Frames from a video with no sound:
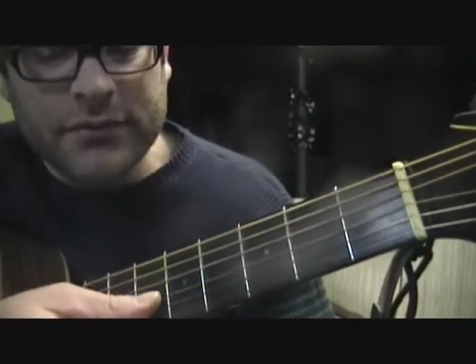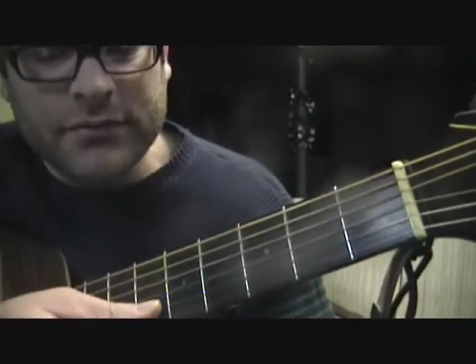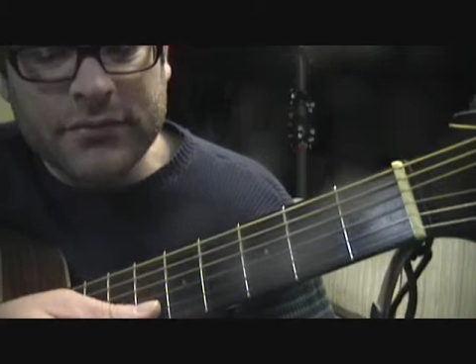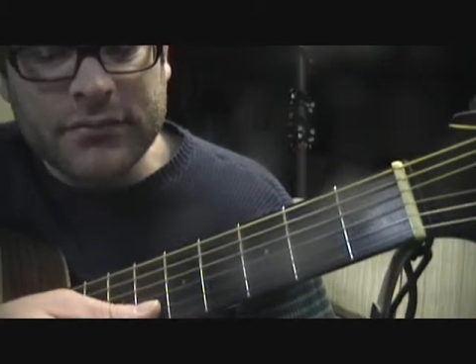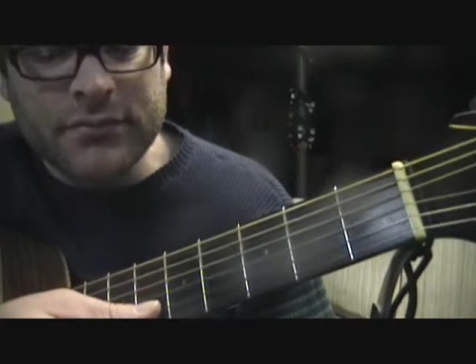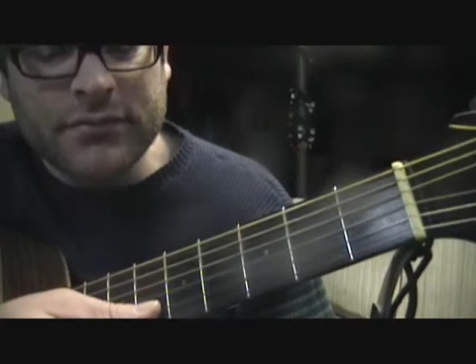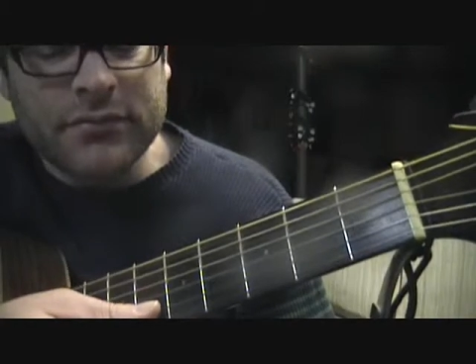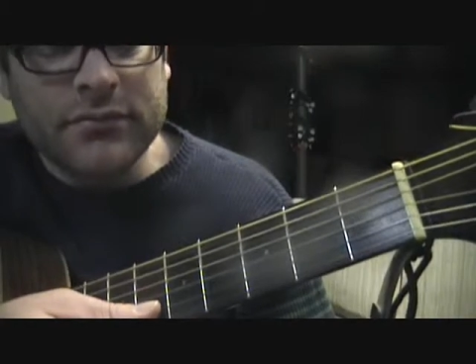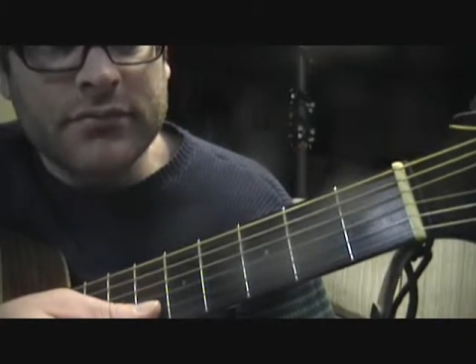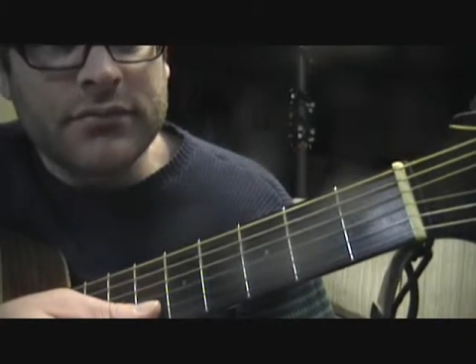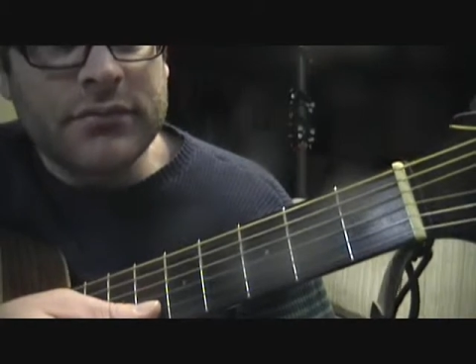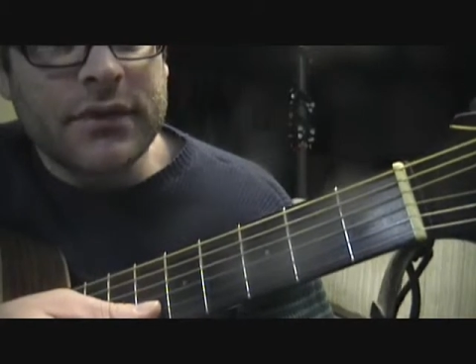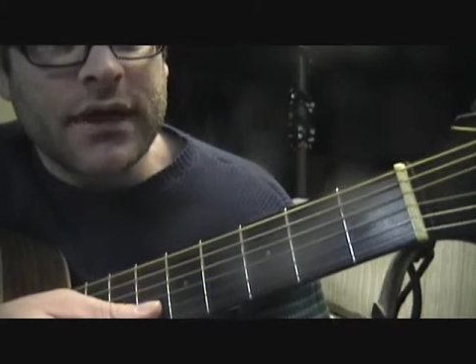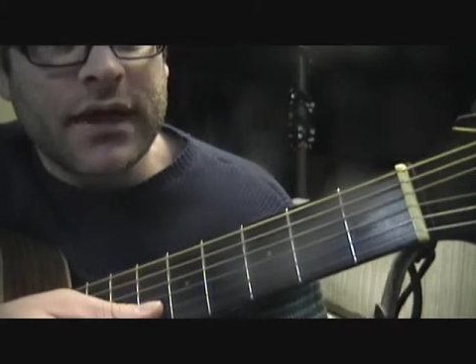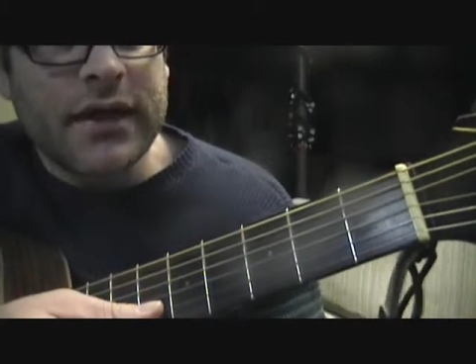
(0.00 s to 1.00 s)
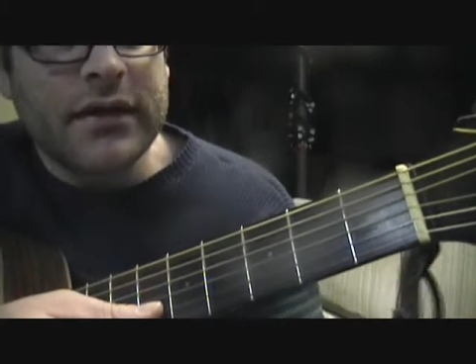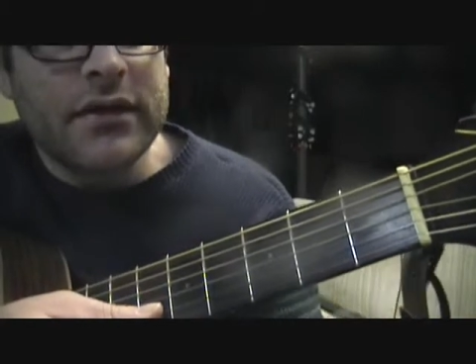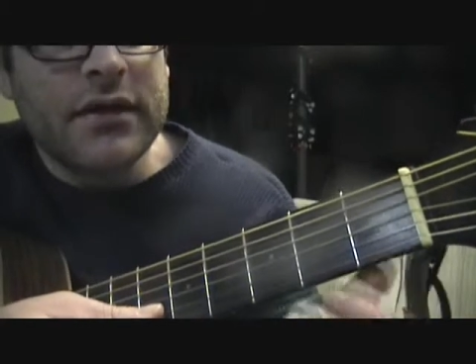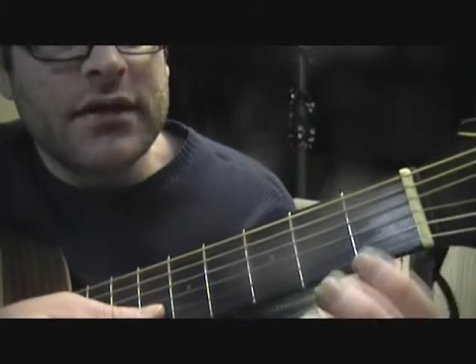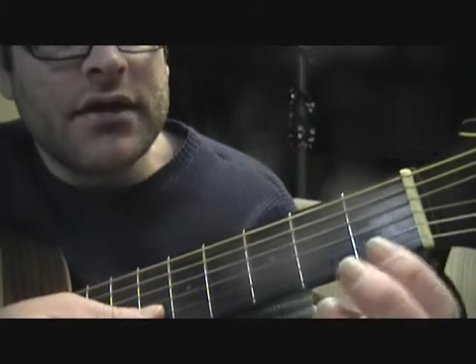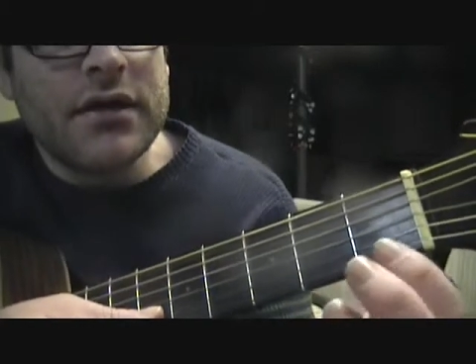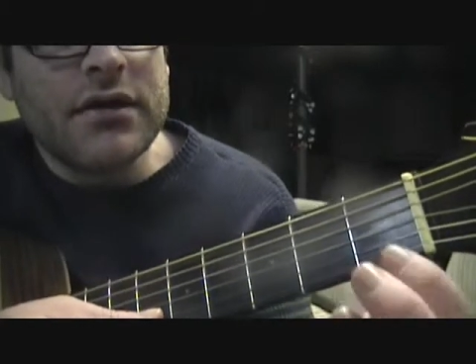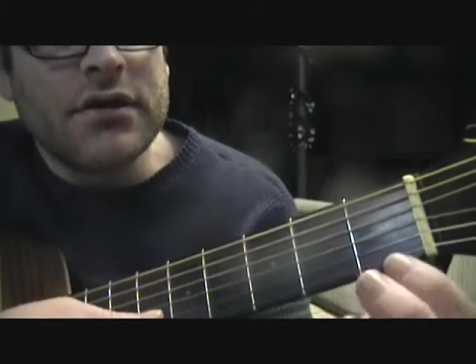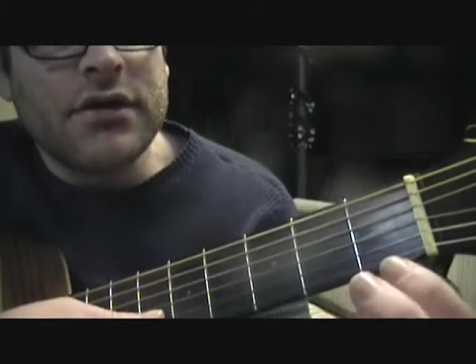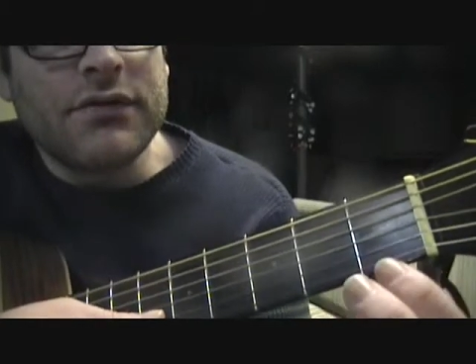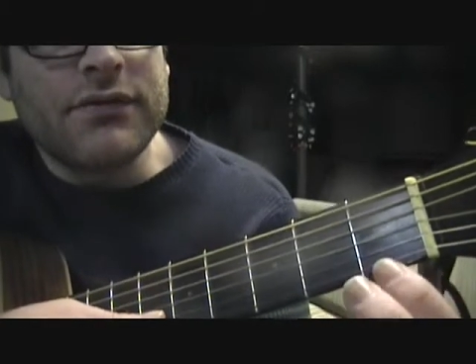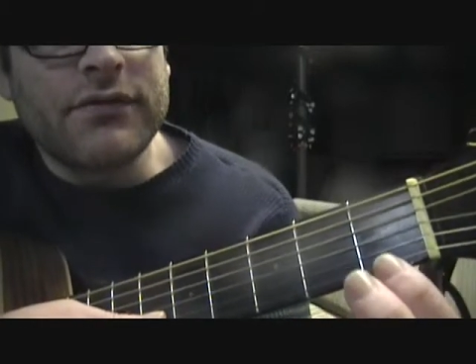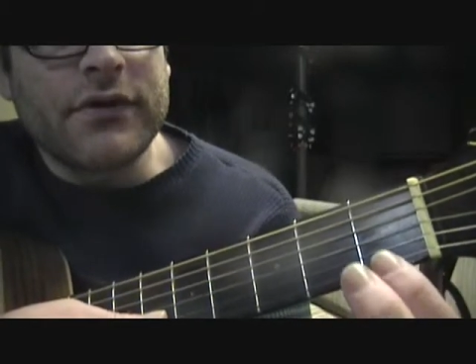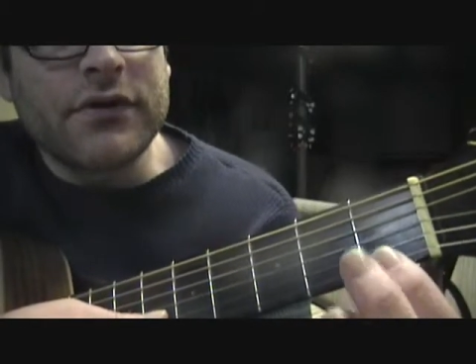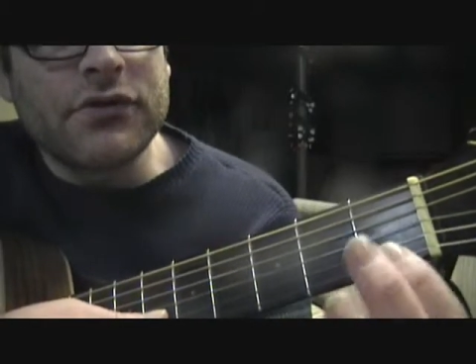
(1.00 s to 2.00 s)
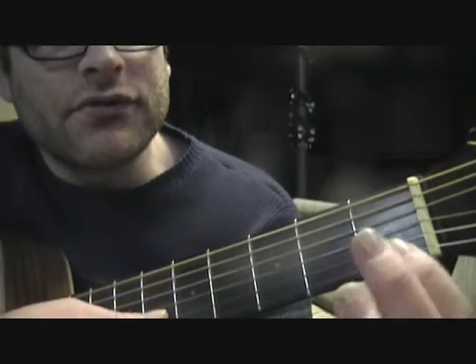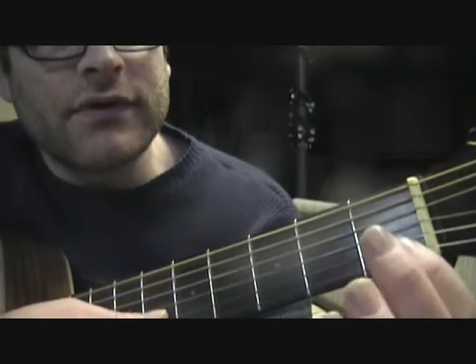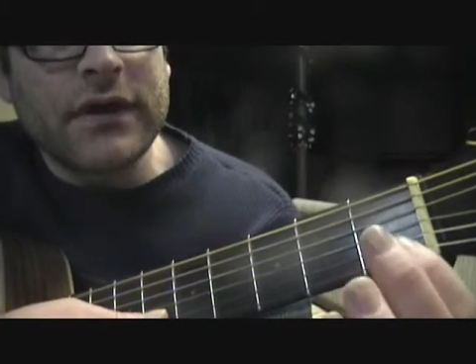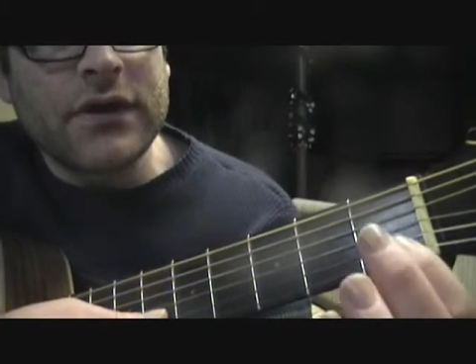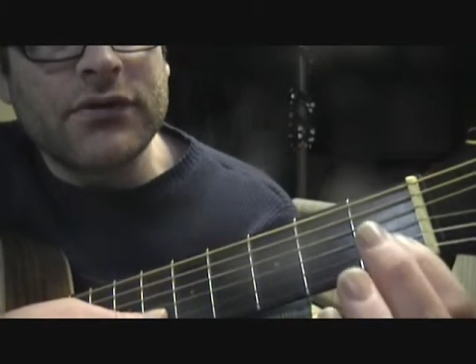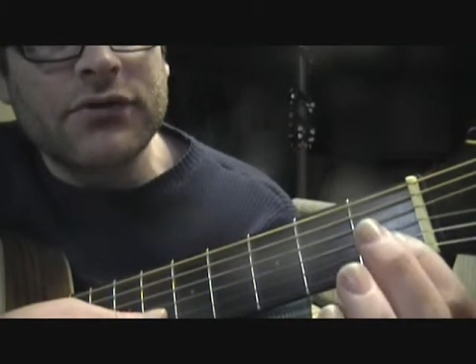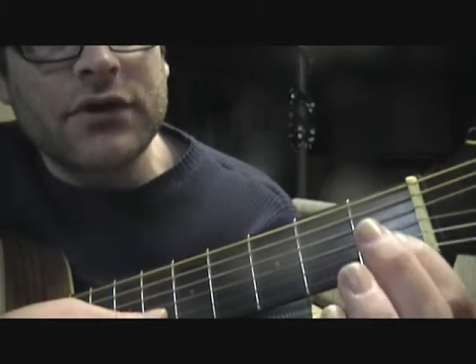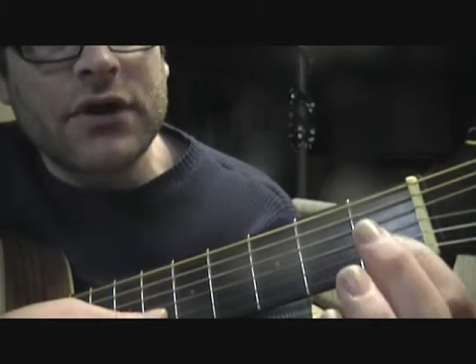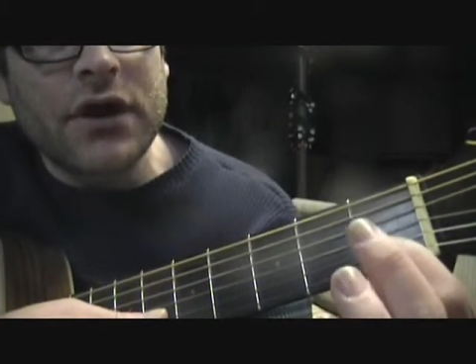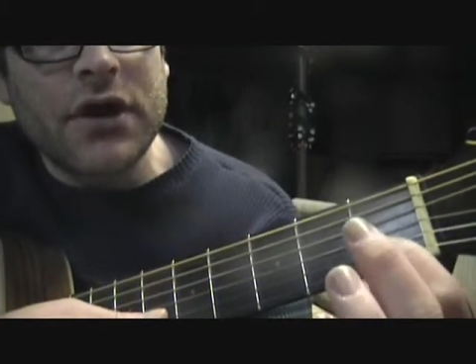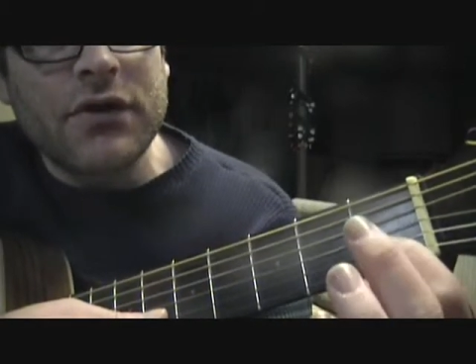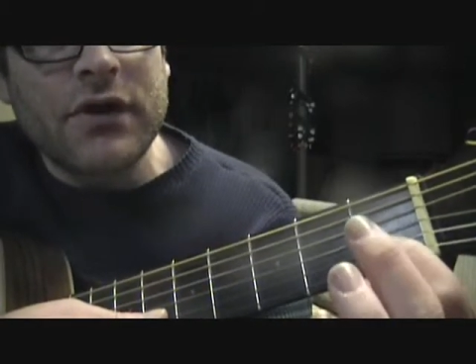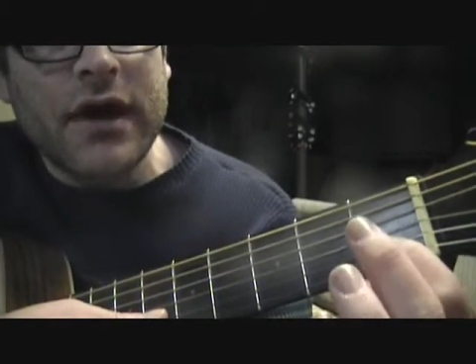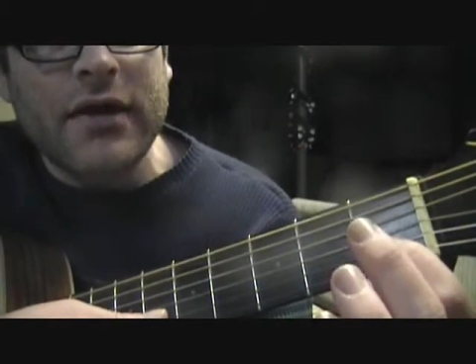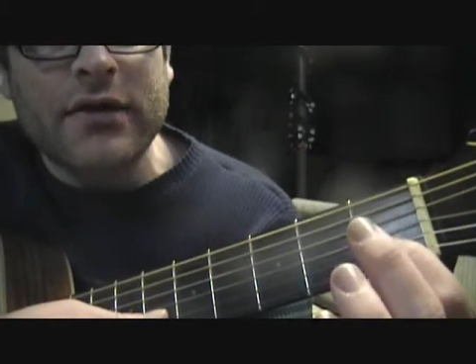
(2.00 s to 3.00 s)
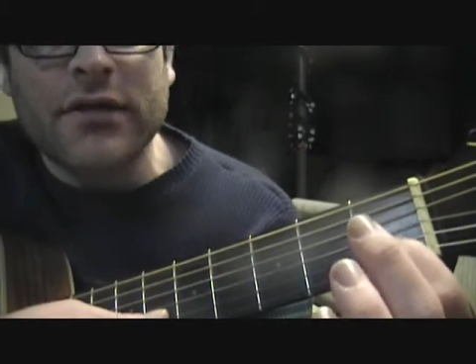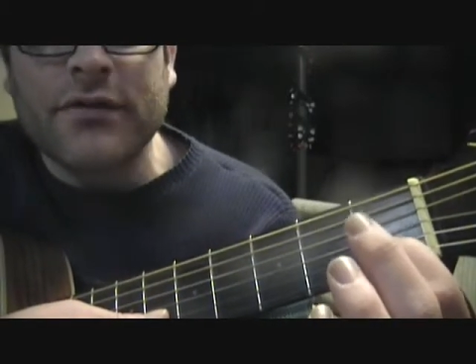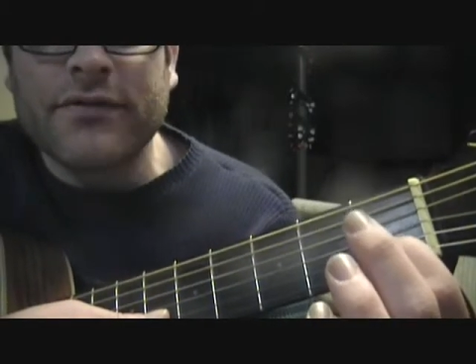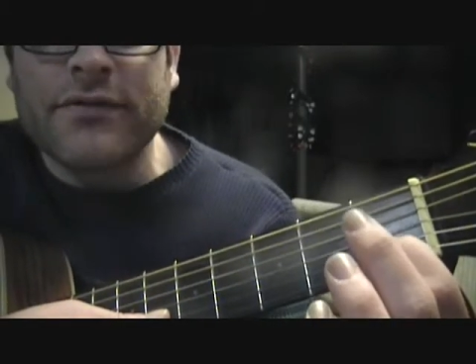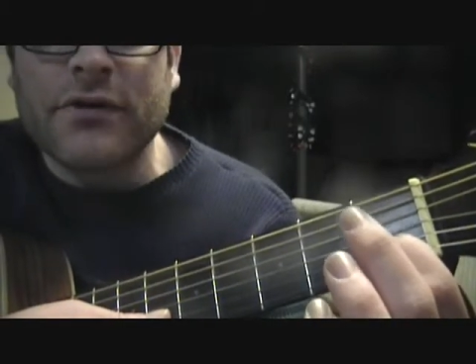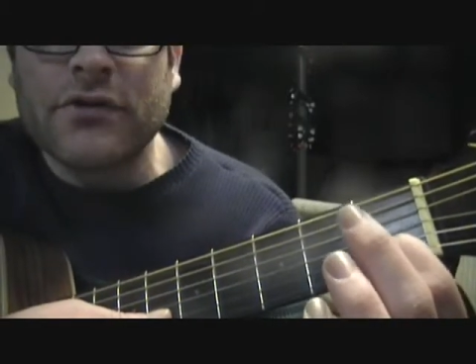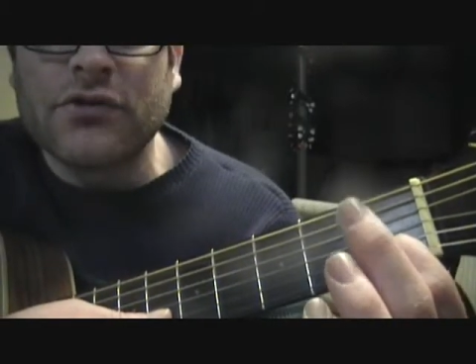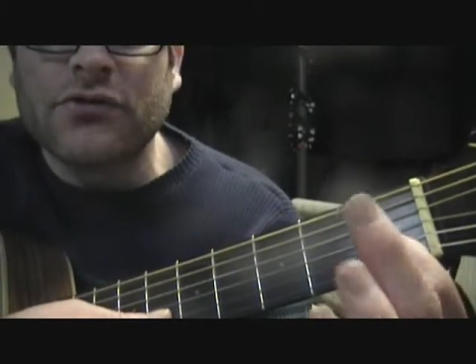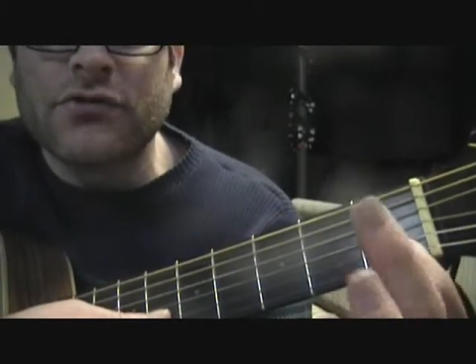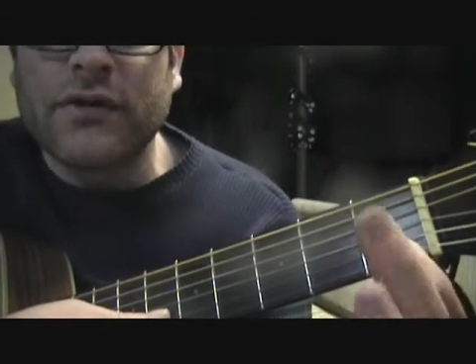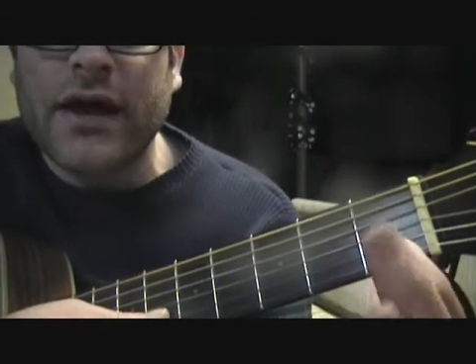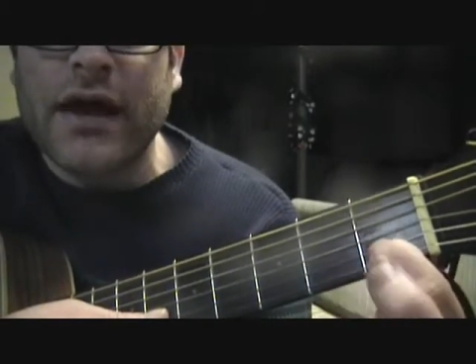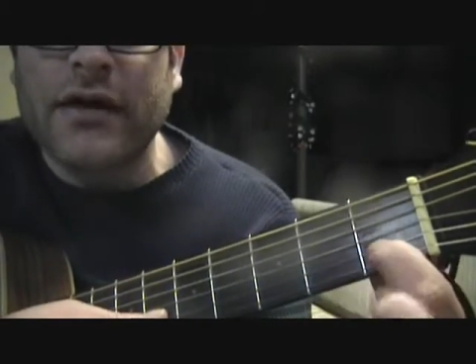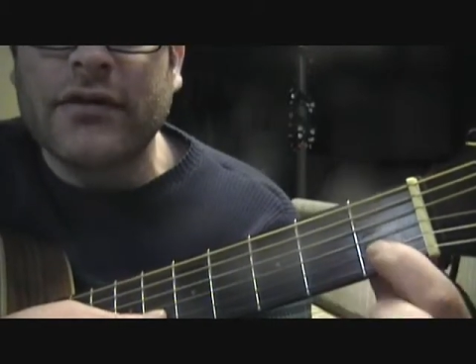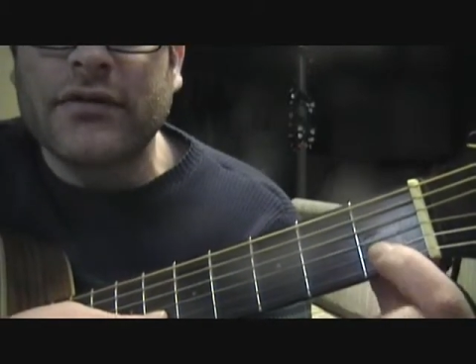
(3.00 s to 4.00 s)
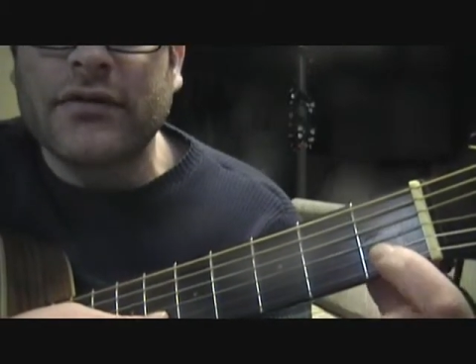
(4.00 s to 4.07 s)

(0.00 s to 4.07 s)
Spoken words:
Okay, your first finger is going to go down in the first fret